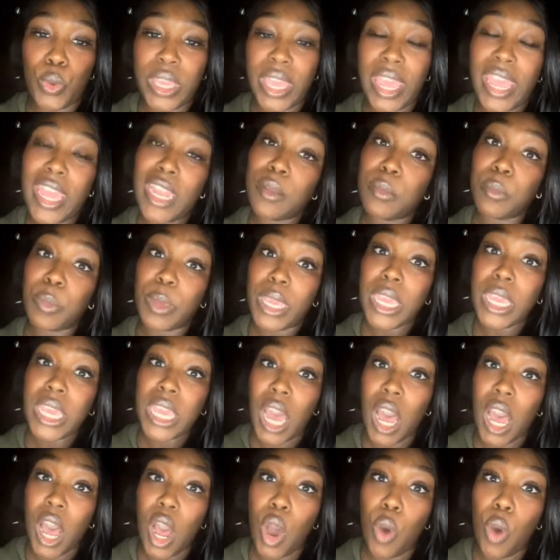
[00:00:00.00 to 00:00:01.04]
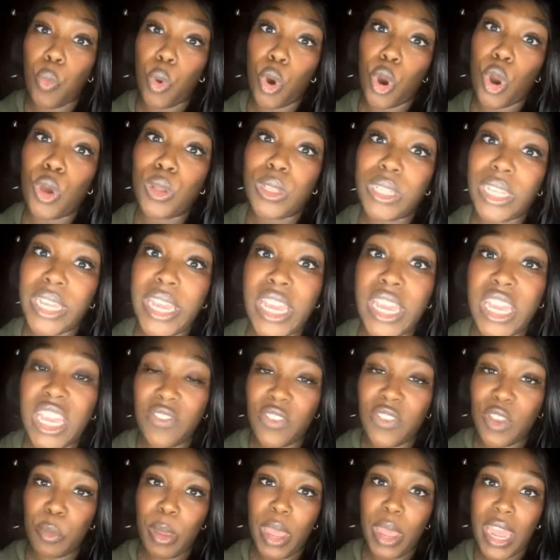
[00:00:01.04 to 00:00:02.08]
can be a world league
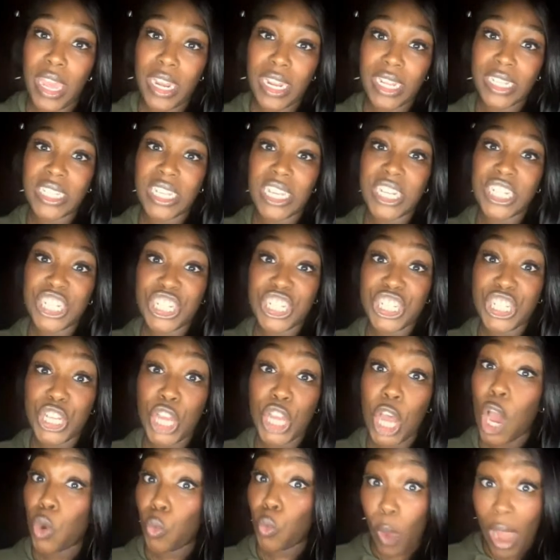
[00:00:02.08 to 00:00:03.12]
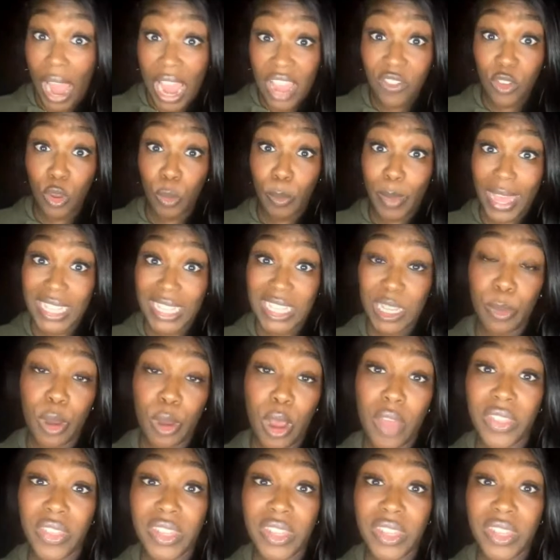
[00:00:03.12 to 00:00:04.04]
if you're paying attention to unrivaled basketball.